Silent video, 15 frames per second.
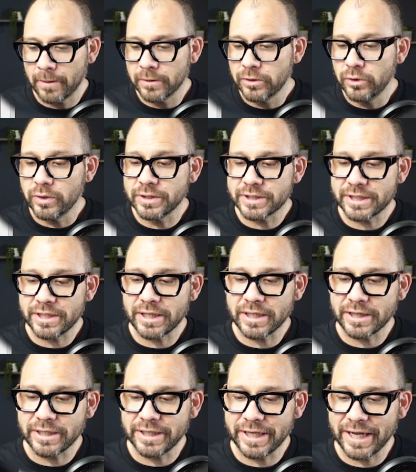You can see
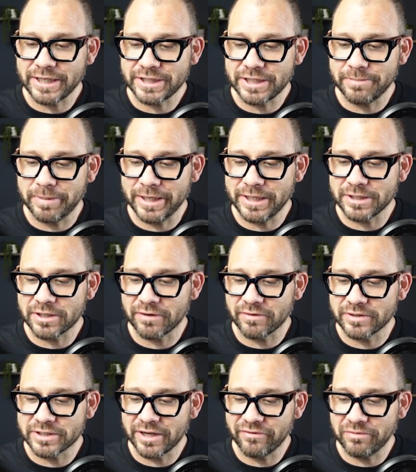that the DHCP server
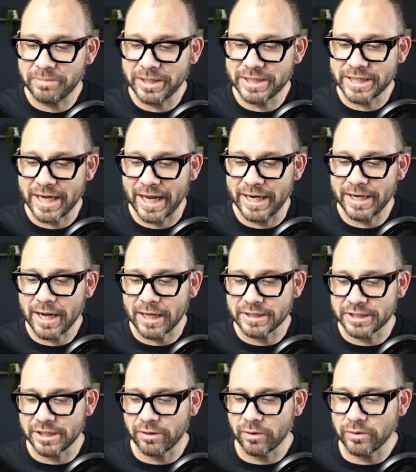is giving me
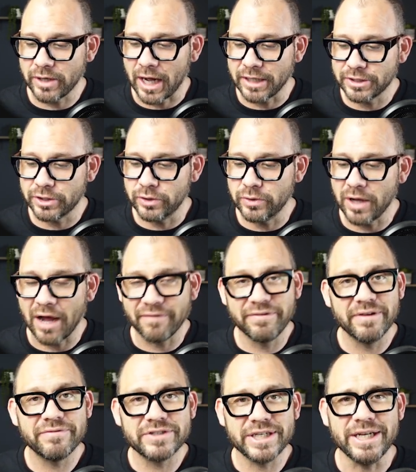
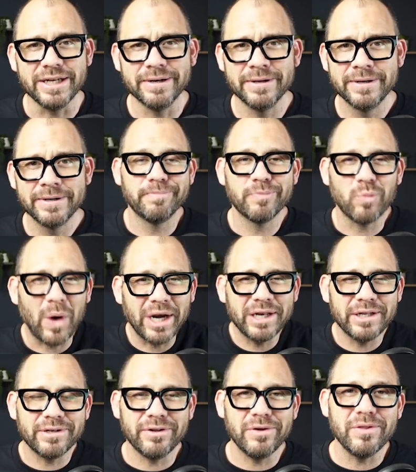10.0.2.15. Why
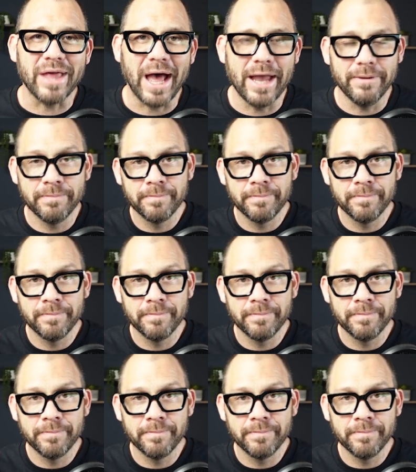did it do that?